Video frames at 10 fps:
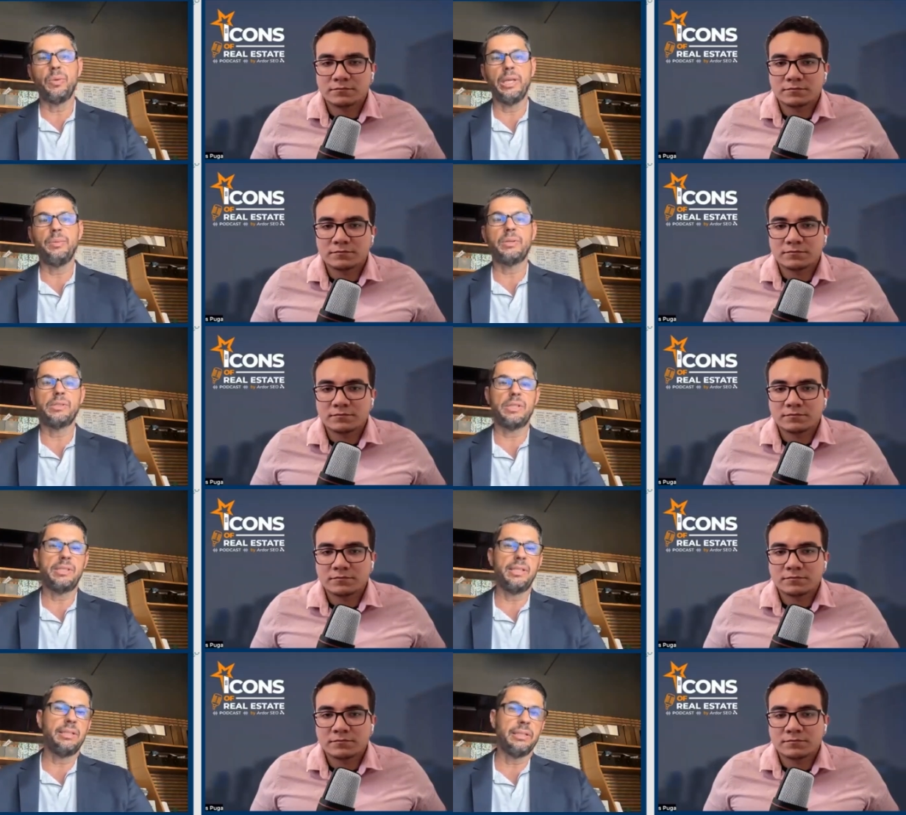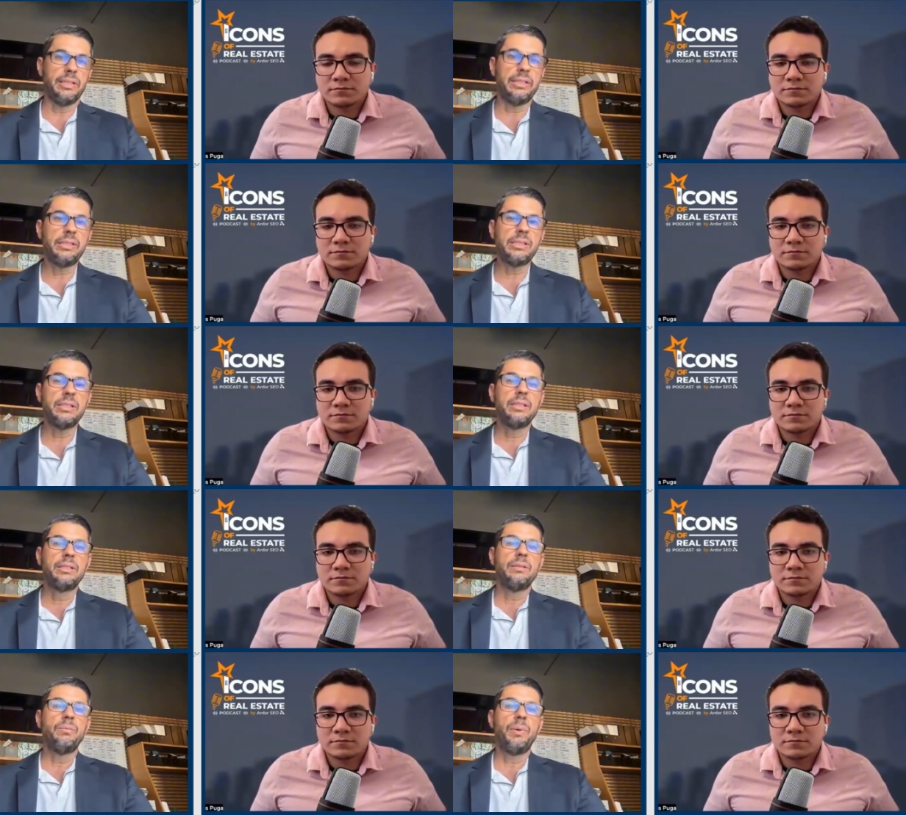Speaker 1: a way because they send in leads,
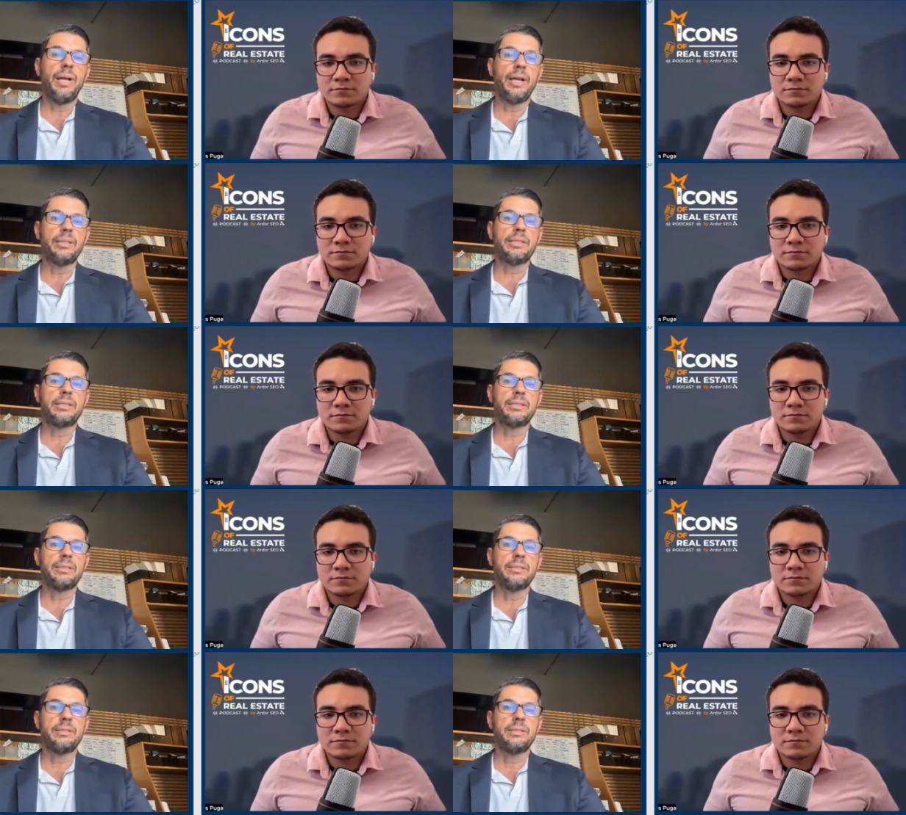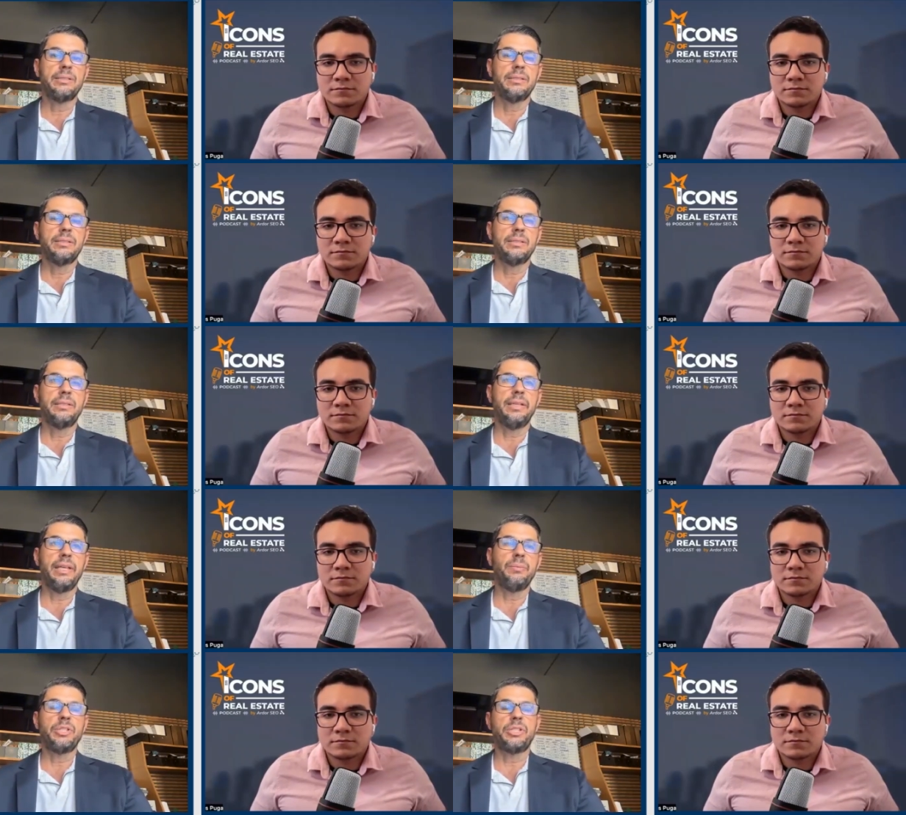but they
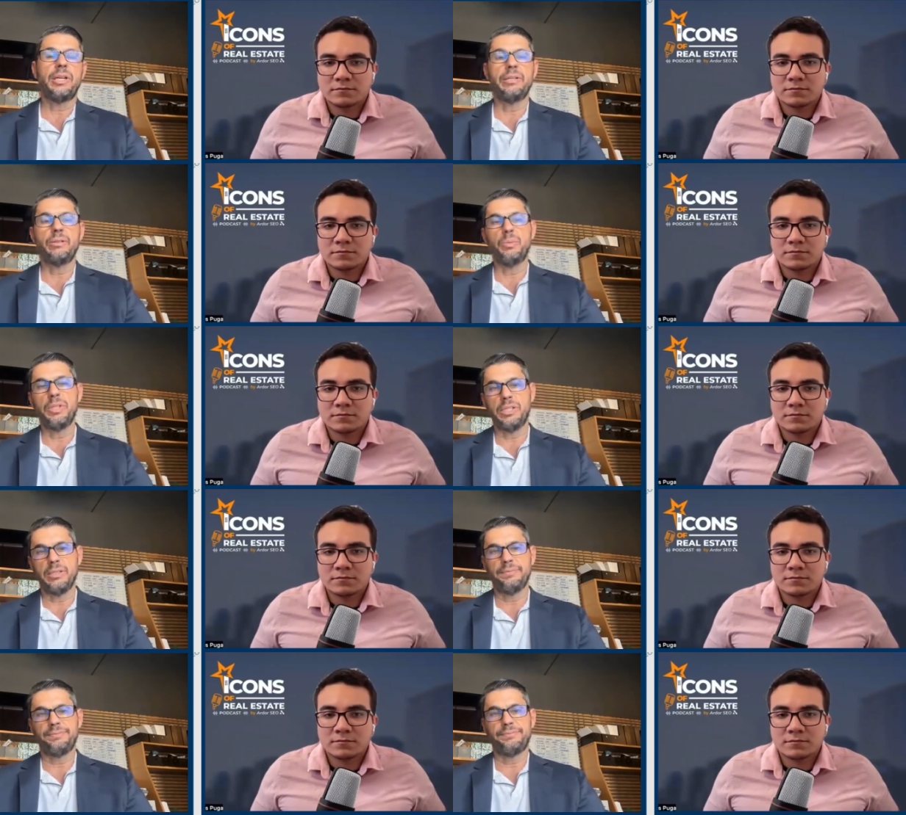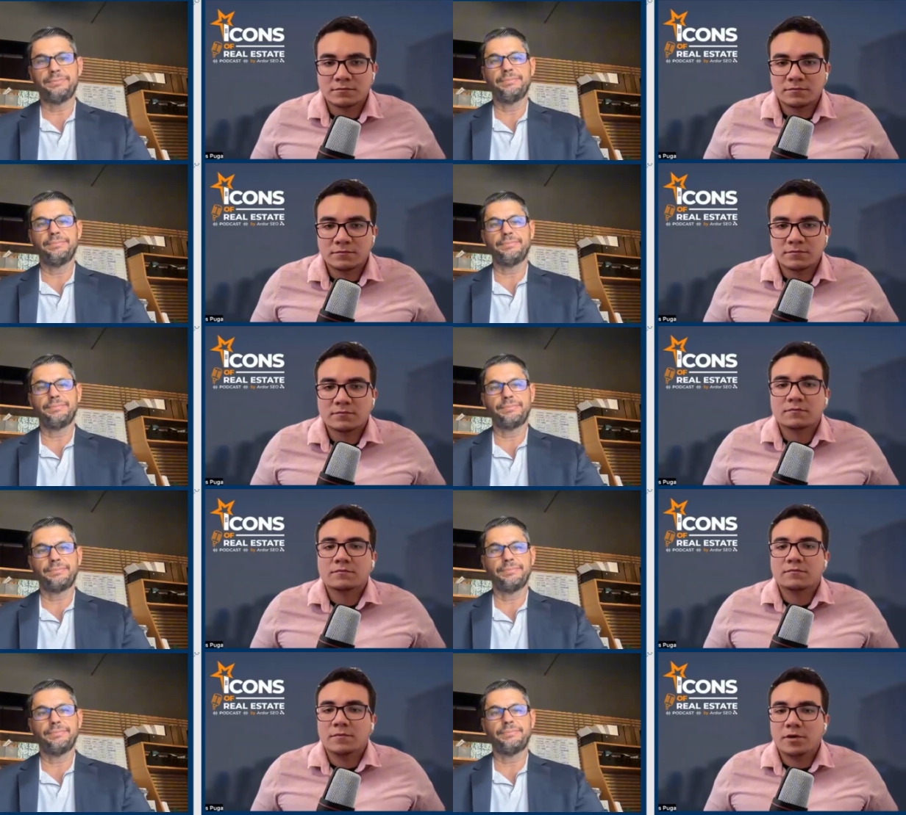get much higher commission.
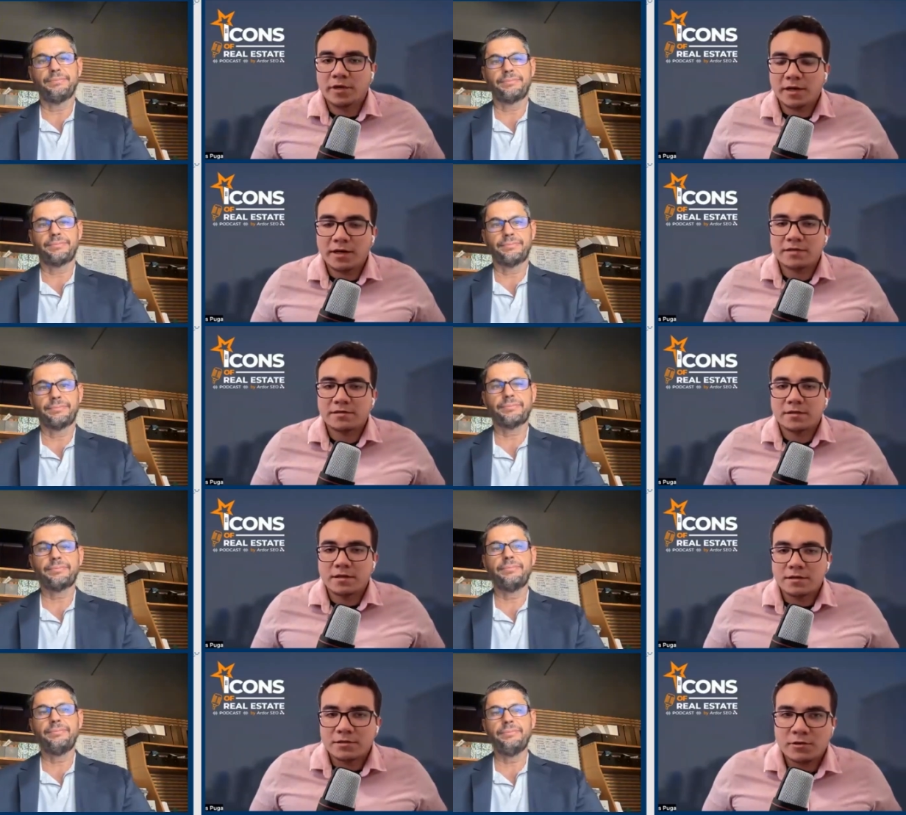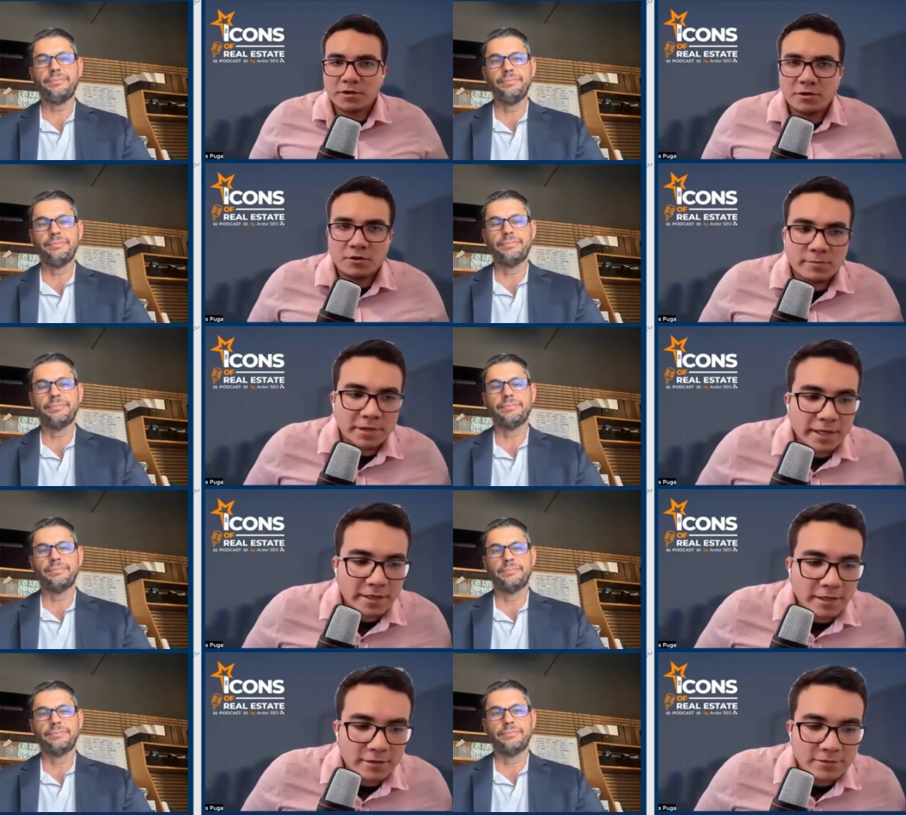
Speaker 2: Very nice. So are you
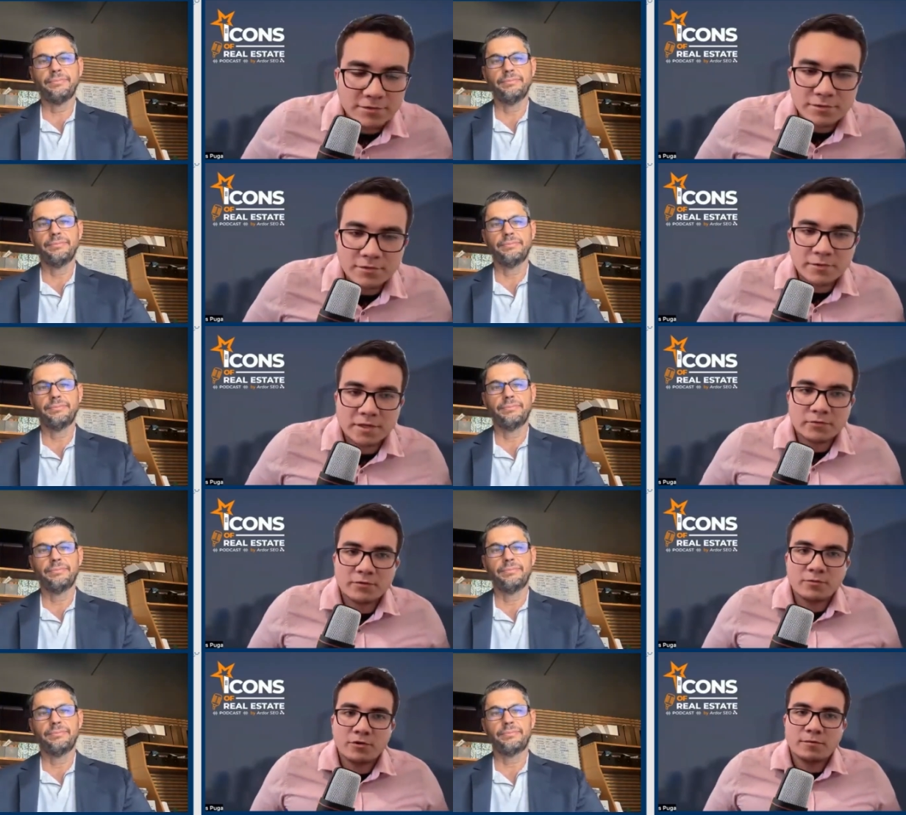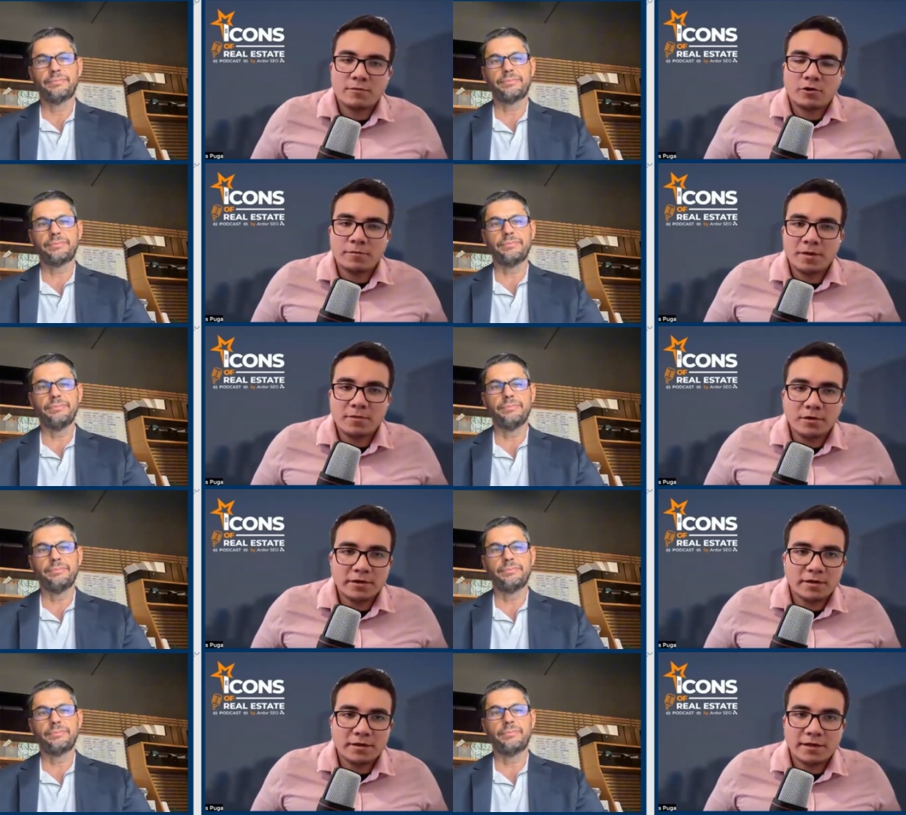planning to recruit more
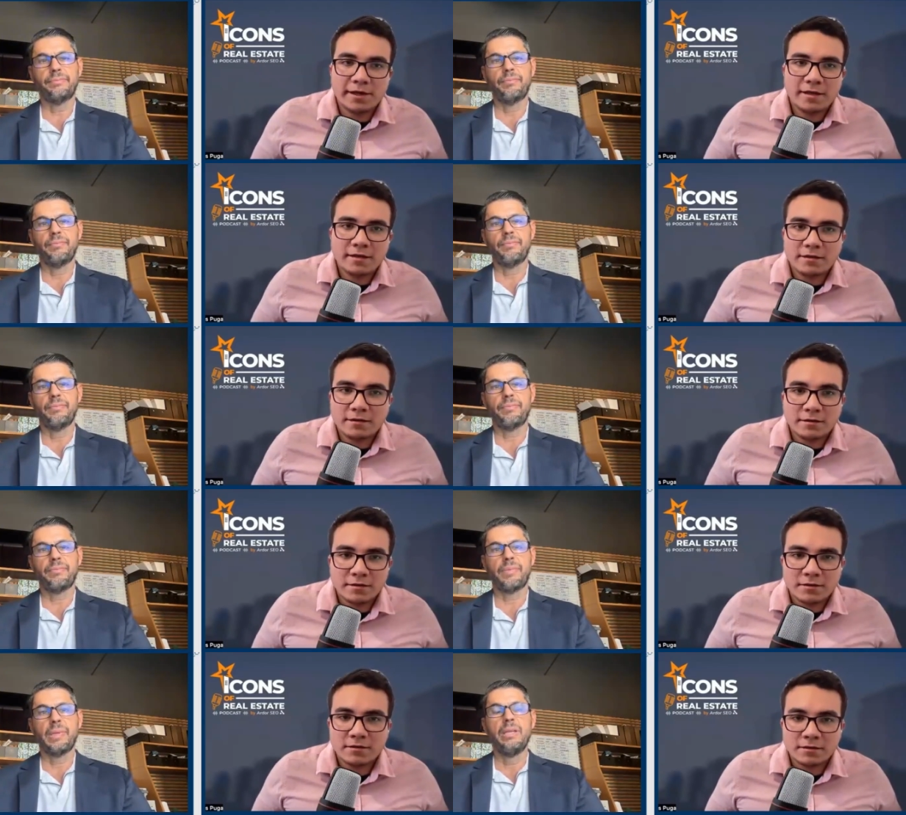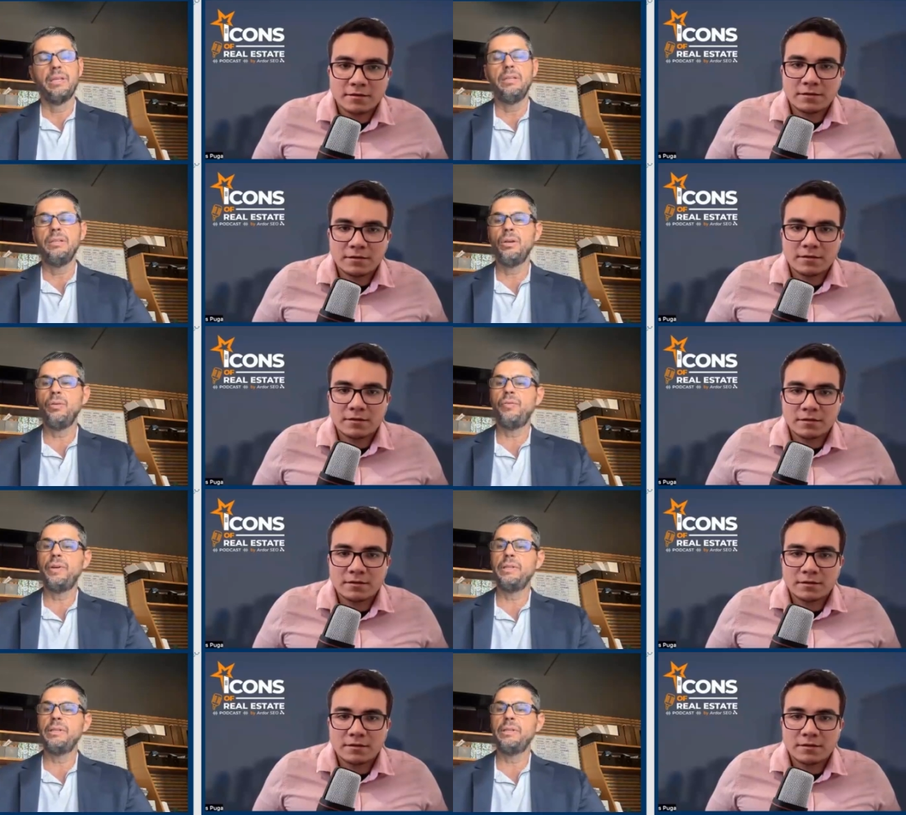people in LA?
Speaker 1: You know, funny